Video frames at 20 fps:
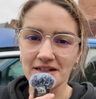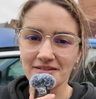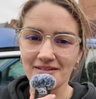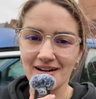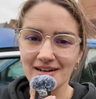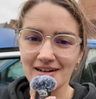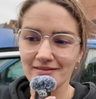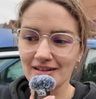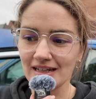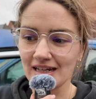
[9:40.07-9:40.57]

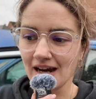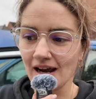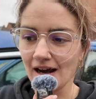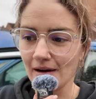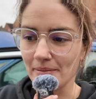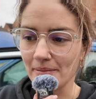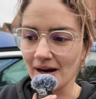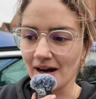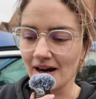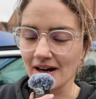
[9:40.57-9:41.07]
Granary
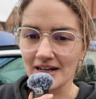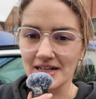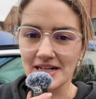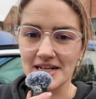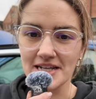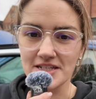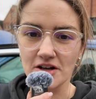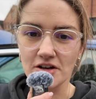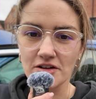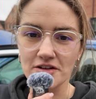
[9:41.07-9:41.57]
car park and
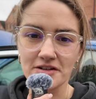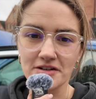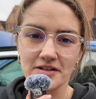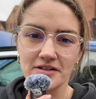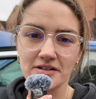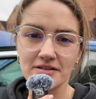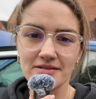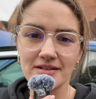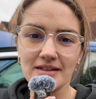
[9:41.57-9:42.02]
it's on